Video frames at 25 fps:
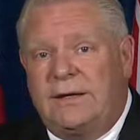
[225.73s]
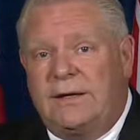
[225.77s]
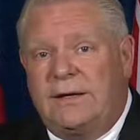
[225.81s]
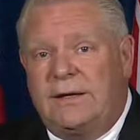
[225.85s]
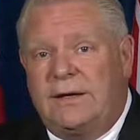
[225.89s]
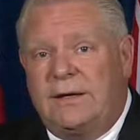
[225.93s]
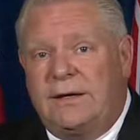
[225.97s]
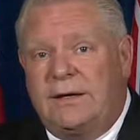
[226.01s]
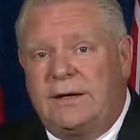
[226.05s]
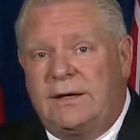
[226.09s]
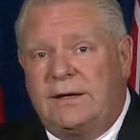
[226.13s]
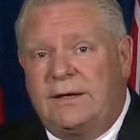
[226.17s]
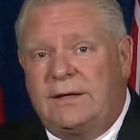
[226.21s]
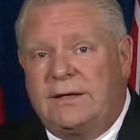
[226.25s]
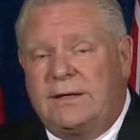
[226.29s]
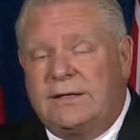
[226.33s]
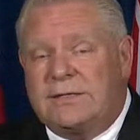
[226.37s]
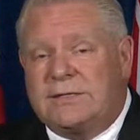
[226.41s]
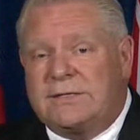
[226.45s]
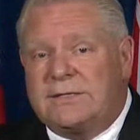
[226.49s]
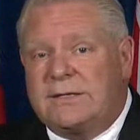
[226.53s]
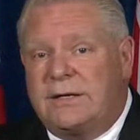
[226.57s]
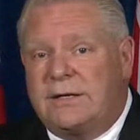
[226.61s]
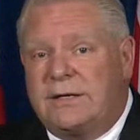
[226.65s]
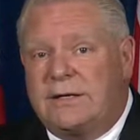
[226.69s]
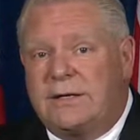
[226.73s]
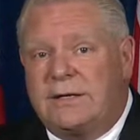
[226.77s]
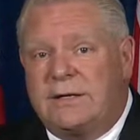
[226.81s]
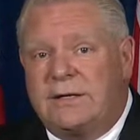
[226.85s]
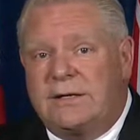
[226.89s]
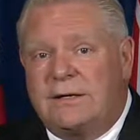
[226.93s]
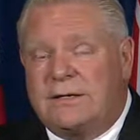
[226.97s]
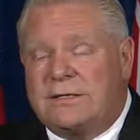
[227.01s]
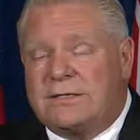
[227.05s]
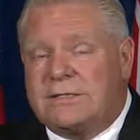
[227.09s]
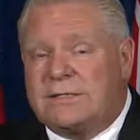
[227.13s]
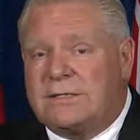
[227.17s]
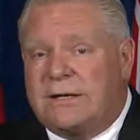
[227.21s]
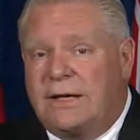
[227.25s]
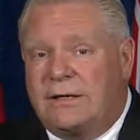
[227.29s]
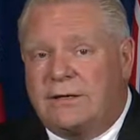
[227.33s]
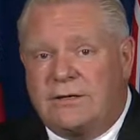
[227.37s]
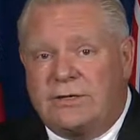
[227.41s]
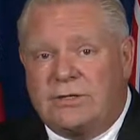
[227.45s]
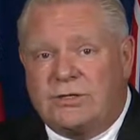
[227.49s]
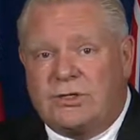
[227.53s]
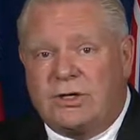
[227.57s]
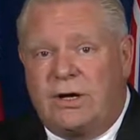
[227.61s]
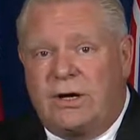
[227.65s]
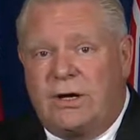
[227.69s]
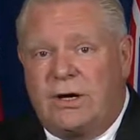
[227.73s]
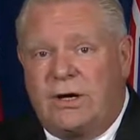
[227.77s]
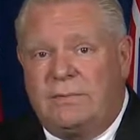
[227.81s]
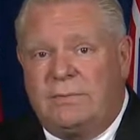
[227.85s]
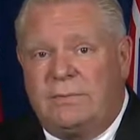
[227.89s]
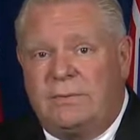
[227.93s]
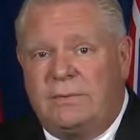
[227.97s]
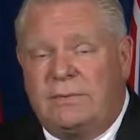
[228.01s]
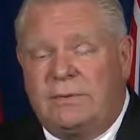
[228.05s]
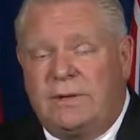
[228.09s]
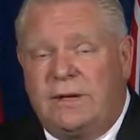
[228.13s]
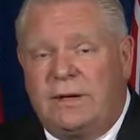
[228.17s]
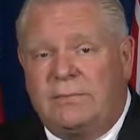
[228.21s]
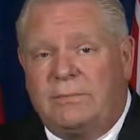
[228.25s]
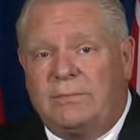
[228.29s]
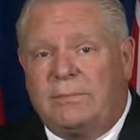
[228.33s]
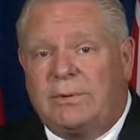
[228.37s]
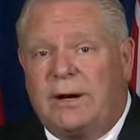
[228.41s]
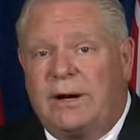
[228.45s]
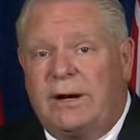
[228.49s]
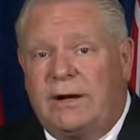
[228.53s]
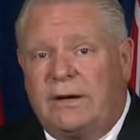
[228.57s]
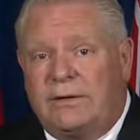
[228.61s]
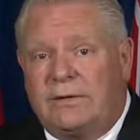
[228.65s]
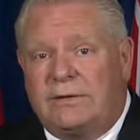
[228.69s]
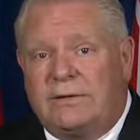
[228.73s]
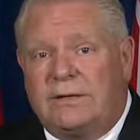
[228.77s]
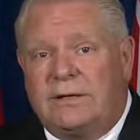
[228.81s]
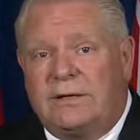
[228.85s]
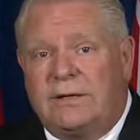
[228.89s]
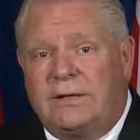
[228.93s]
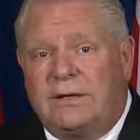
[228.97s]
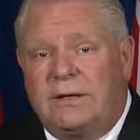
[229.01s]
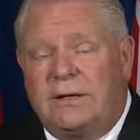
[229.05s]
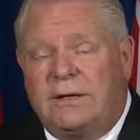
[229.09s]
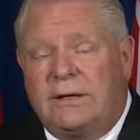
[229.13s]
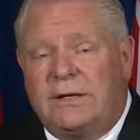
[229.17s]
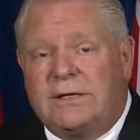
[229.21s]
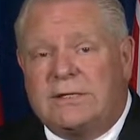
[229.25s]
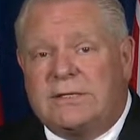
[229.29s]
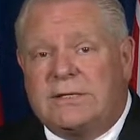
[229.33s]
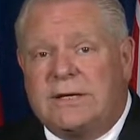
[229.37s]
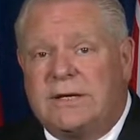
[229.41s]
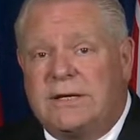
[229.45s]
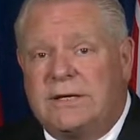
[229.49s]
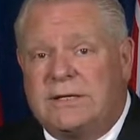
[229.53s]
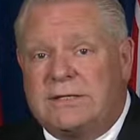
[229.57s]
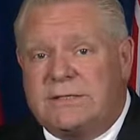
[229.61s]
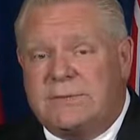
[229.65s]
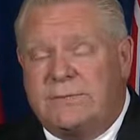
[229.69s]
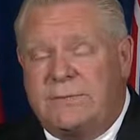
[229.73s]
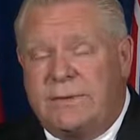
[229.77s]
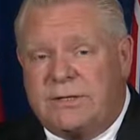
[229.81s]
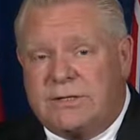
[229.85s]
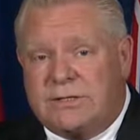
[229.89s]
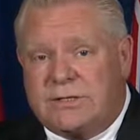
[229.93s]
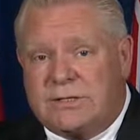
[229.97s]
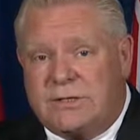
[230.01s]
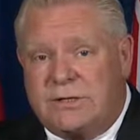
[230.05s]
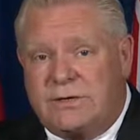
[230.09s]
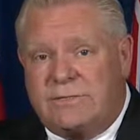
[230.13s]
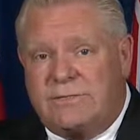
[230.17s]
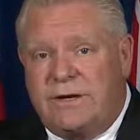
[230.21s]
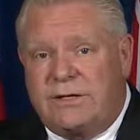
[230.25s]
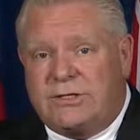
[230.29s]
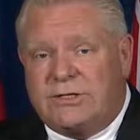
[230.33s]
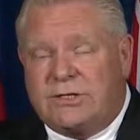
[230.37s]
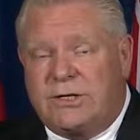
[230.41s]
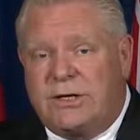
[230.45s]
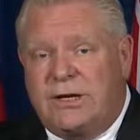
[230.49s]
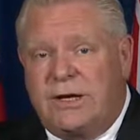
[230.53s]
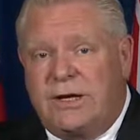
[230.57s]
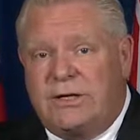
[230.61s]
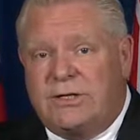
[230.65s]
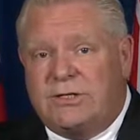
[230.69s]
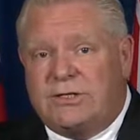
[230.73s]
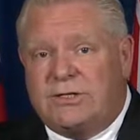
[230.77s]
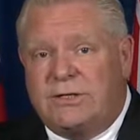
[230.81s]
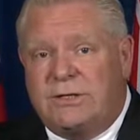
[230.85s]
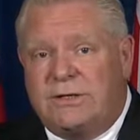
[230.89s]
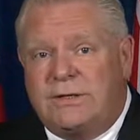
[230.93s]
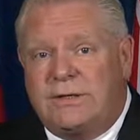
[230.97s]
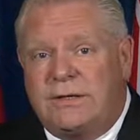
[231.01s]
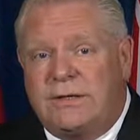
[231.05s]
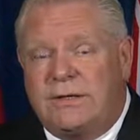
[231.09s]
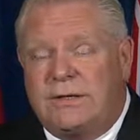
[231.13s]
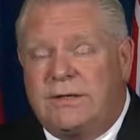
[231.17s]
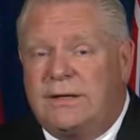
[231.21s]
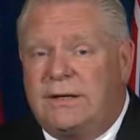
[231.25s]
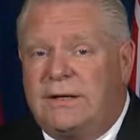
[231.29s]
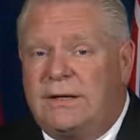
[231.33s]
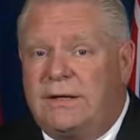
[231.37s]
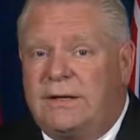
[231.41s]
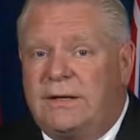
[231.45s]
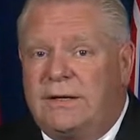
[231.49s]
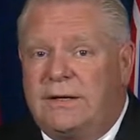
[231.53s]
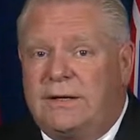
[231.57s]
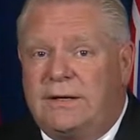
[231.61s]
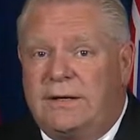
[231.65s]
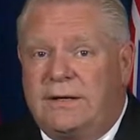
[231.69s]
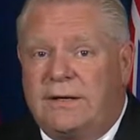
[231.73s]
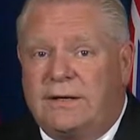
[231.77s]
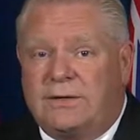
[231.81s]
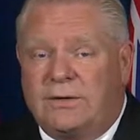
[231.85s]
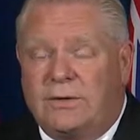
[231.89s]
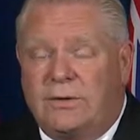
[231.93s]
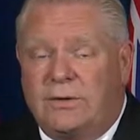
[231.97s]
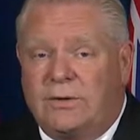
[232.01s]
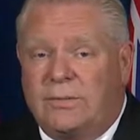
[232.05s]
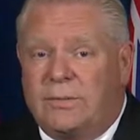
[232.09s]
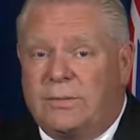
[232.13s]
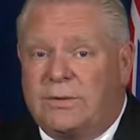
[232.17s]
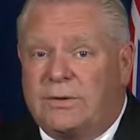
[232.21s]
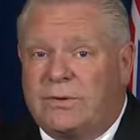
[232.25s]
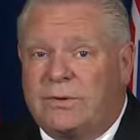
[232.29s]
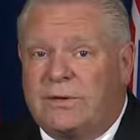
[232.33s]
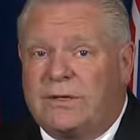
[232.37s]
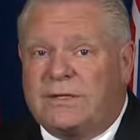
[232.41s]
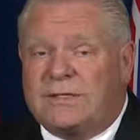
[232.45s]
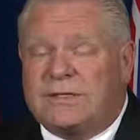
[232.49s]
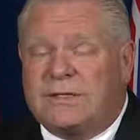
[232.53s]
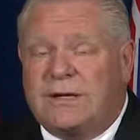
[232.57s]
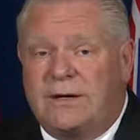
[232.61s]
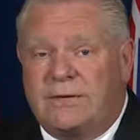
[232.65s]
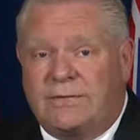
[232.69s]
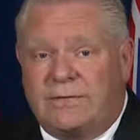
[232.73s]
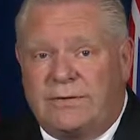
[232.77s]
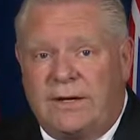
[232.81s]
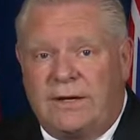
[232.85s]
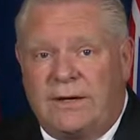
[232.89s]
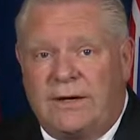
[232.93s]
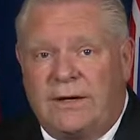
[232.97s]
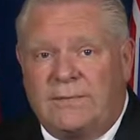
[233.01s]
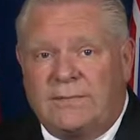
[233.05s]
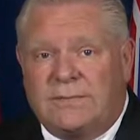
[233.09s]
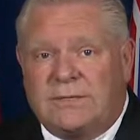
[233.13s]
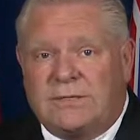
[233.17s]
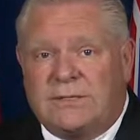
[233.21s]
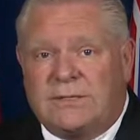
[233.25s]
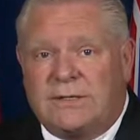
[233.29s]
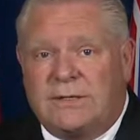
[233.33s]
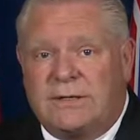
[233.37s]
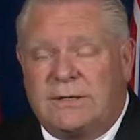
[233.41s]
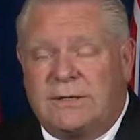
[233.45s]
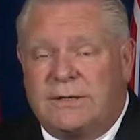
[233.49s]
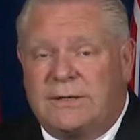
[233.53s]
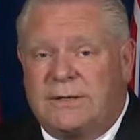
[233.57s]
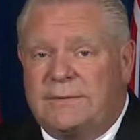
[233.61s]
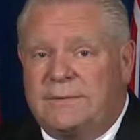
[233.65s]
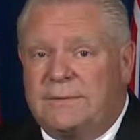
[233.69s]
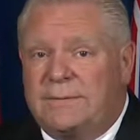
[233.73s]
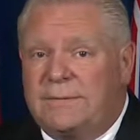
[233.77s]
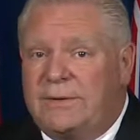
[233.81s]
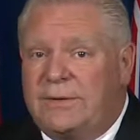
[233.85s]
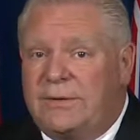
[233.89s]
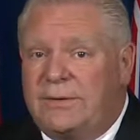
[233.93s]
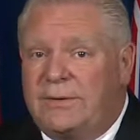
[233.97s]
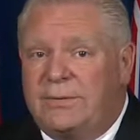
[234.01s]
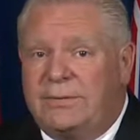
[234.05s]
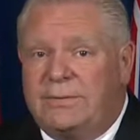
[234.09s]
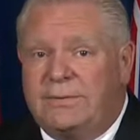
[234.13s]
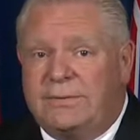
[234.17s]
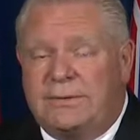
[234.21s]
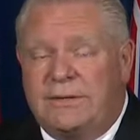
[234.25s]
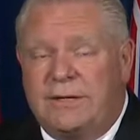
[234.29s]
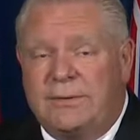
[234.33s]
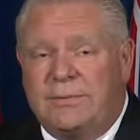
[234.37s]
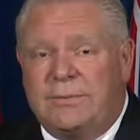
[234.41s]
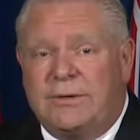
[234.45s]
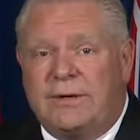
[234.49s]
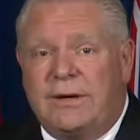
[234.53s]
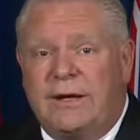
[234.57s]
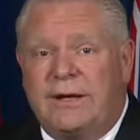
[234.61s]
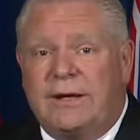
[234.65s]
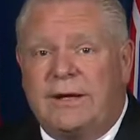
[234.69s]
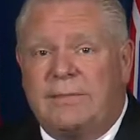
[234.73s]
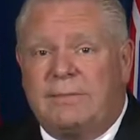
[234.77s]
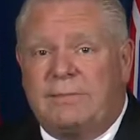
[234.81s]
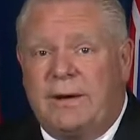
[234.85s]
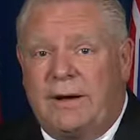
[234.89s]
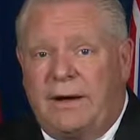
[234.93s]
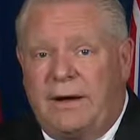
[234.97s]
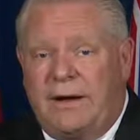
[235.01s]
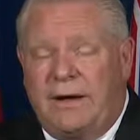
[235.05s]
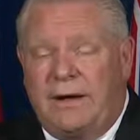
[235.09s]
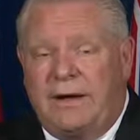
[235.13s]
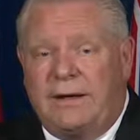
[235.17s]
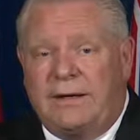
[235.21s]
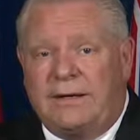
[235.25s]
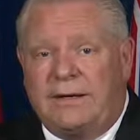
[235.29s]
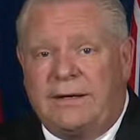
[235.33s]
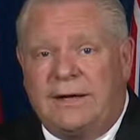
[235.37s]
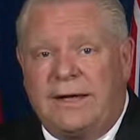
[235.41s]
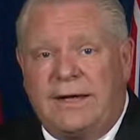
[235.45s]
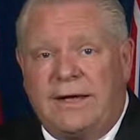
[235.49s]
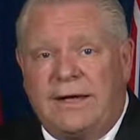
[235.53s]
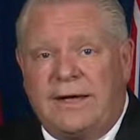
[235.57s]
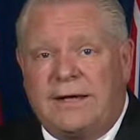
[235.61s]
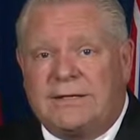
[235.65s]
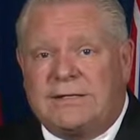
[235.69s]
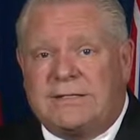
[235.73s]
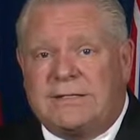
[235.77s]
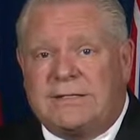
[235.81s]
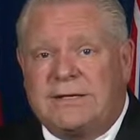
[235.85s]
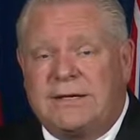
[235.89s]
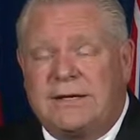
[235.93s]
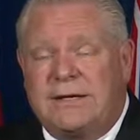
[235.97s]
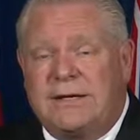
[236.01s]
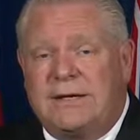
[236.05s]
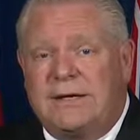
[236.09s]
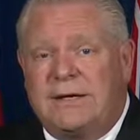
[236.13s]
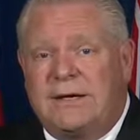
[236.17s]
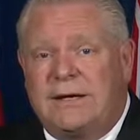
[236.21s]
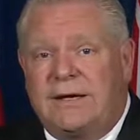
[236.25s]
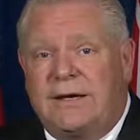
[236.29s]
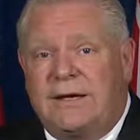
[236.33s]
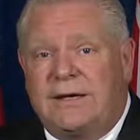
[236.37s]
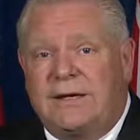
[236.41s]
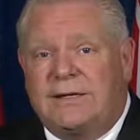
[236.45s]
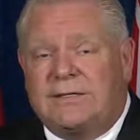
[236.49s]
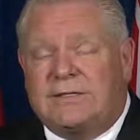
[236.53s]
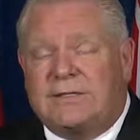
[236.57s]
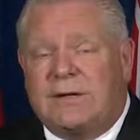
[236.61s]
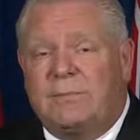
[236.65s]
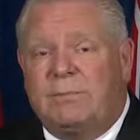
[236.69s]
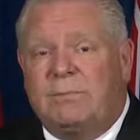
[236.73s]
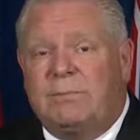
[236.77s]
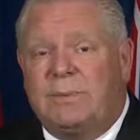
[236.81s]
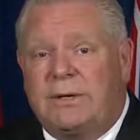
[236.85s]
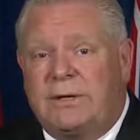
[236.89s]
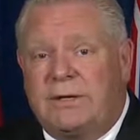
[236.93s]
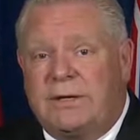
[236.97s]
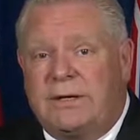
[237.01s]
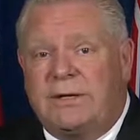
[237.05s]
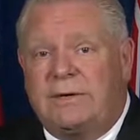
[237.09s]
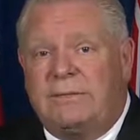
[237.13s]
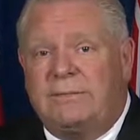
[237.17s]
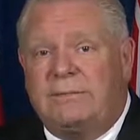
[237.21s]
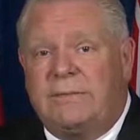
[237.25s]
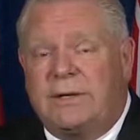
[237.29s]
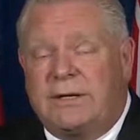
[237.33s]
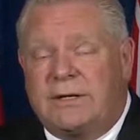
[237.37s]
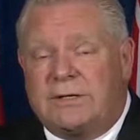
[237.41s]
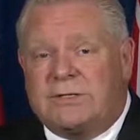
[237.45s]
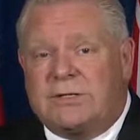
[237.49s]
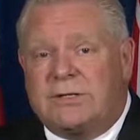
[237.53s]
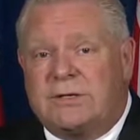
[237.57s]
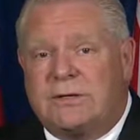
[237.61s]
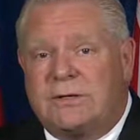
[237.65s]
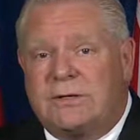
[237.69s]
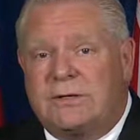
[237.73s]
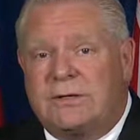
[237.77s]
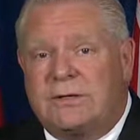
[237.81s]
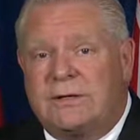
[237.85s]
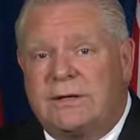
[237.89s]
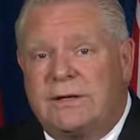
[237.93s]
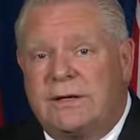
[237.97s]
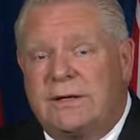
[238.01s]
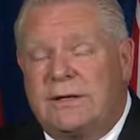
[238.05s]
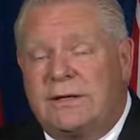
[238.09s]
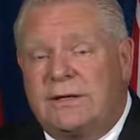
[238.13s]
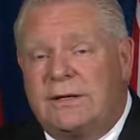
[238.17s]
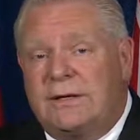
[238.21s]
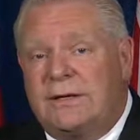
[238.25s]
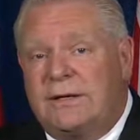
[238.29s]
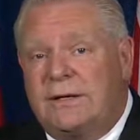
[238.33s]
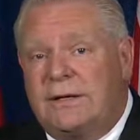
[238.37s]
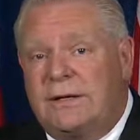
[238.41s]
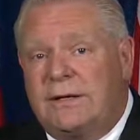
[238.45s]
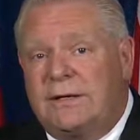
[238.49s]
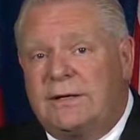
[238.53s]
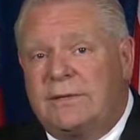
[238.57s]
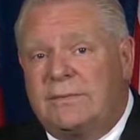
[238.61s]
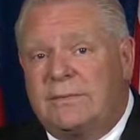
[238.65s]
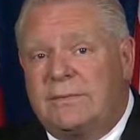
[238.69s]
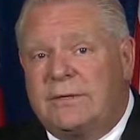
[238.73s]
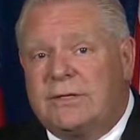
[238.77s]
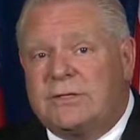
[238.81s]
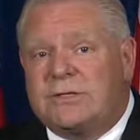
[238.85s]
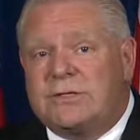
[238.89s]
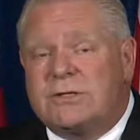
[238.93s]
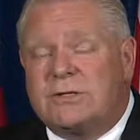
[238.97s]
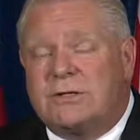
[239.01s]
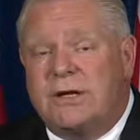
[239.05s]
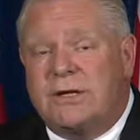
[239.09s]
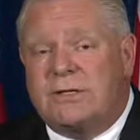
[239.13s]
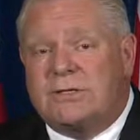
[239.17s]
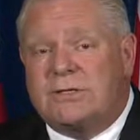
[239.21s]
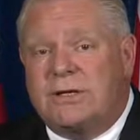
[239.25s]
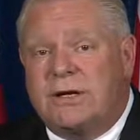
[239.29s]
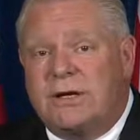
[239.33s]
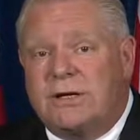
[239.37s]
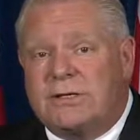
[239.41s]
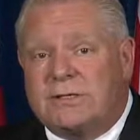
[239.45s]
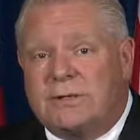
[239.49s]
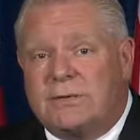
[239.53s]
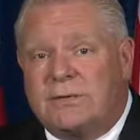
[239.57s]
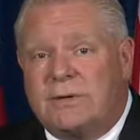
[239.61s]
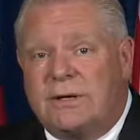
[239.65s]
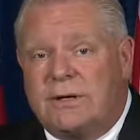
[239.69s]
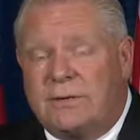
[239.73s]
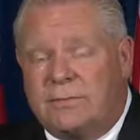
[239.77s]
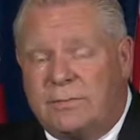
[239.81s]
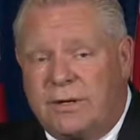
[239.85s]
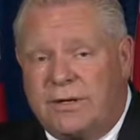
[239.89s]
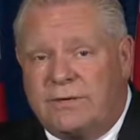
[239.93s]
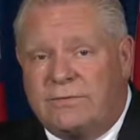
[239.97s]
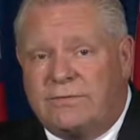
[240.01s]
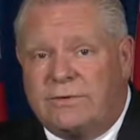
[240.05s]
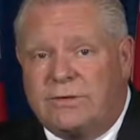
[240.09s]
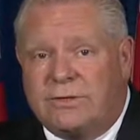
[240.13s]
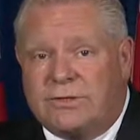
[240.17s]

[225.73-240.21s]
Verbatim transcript: Uh, he's done a, a, stellar job. I'm proud to say he's the minister of education. And I told him through these tough times, uh, you know, keep your head up high. And he has. Uh, he's a brilliant minister, and uh, Minister Lecce has a, a bright